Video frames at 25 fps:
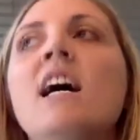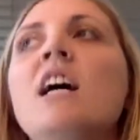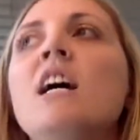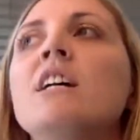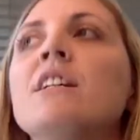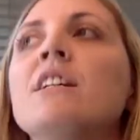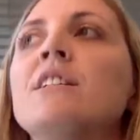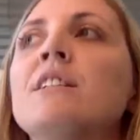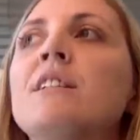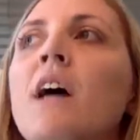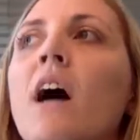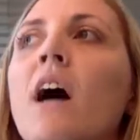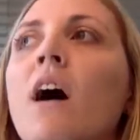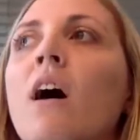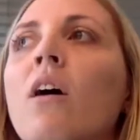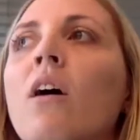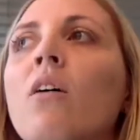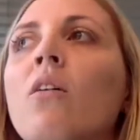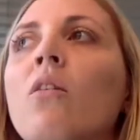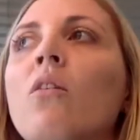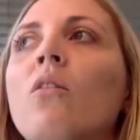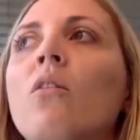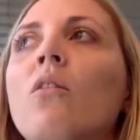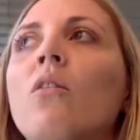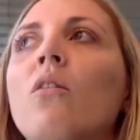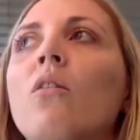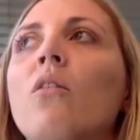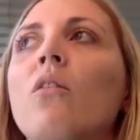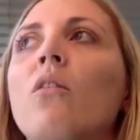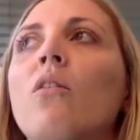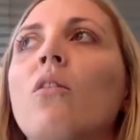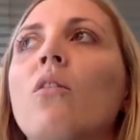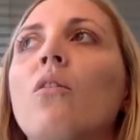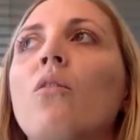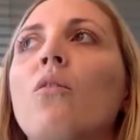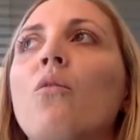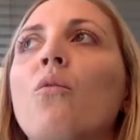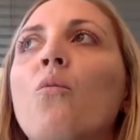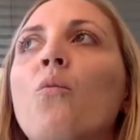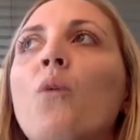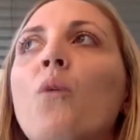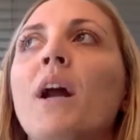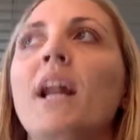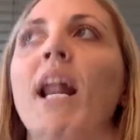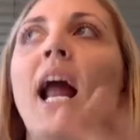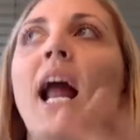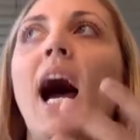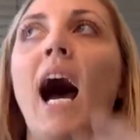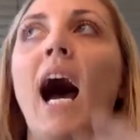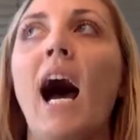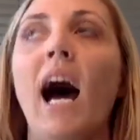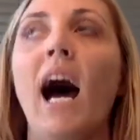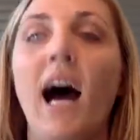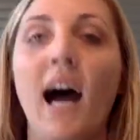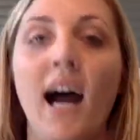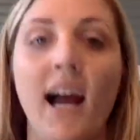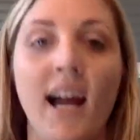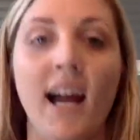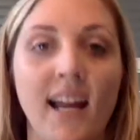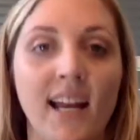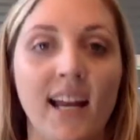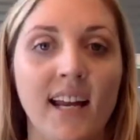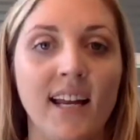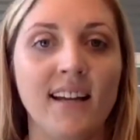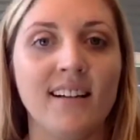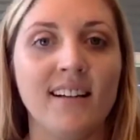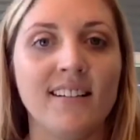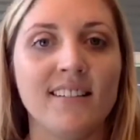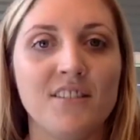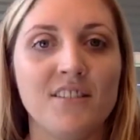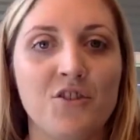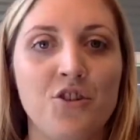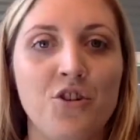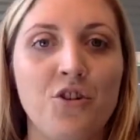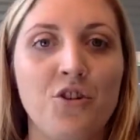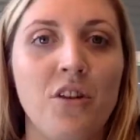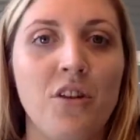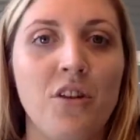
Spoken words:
So when I do the